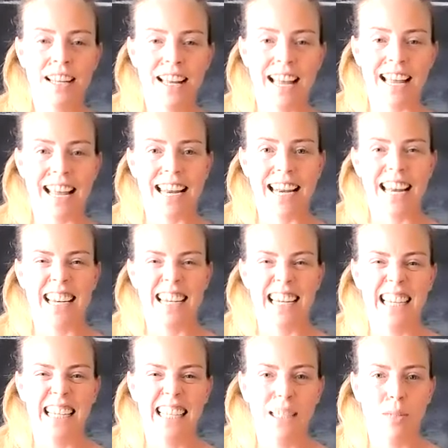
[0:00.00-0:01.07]
Again, I need
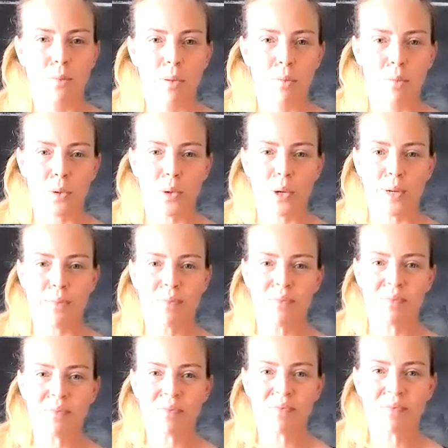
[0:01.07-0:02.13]
a little bit more
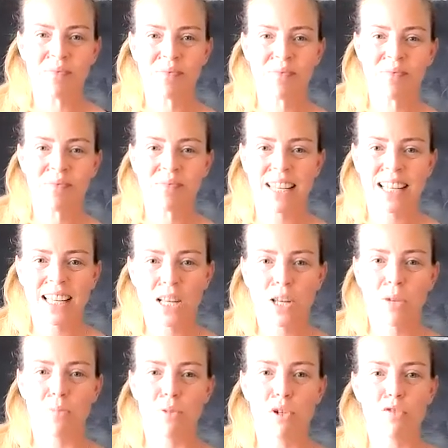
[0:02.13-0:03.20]

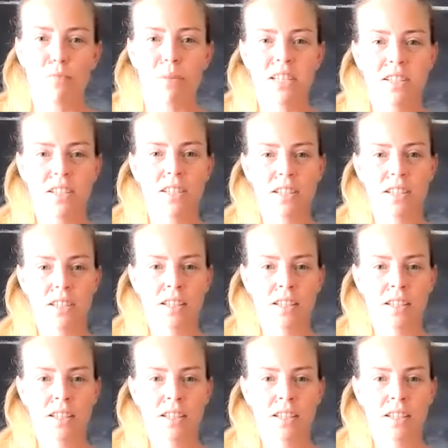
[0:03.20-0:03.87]
movement.